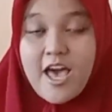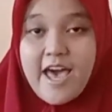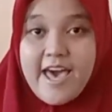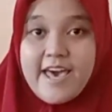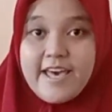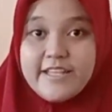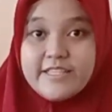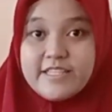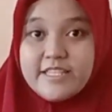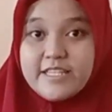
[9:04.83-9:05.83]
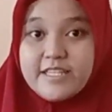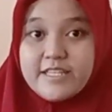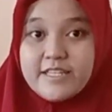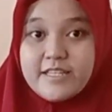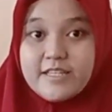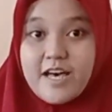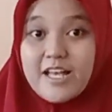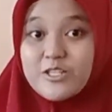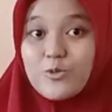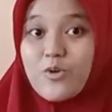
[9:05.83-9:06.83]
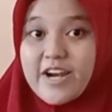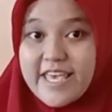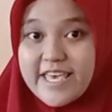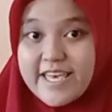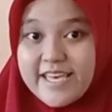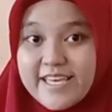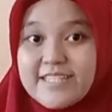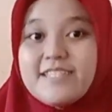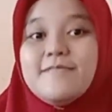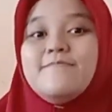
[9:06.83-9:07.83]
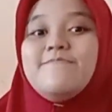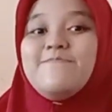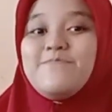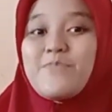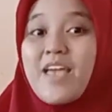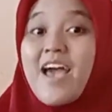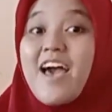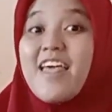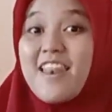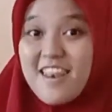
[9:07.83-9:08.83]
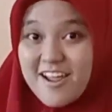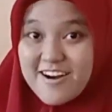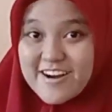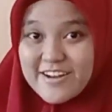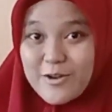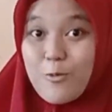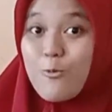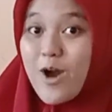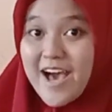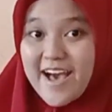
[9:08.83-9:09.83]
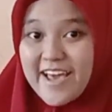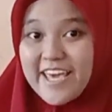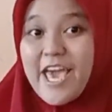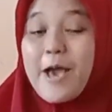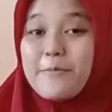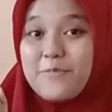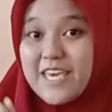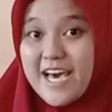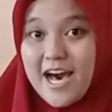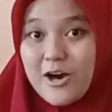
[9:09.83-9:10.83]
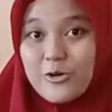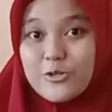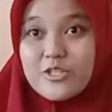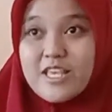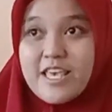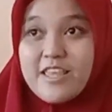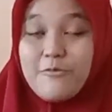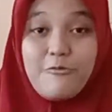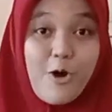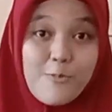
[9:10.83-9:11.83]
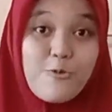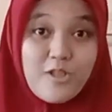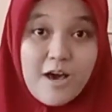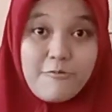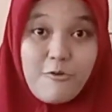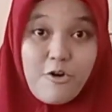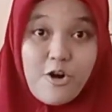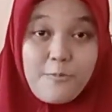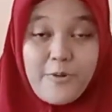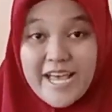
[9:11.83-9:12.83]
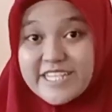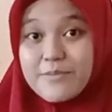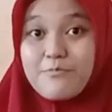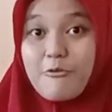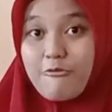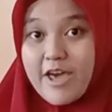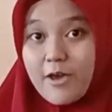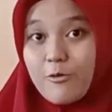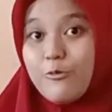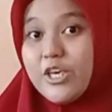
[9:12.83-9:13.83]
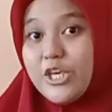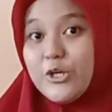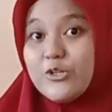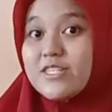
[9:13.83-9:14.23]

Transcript: And the answer is learn. Why? Because in the formula for present perfect, we use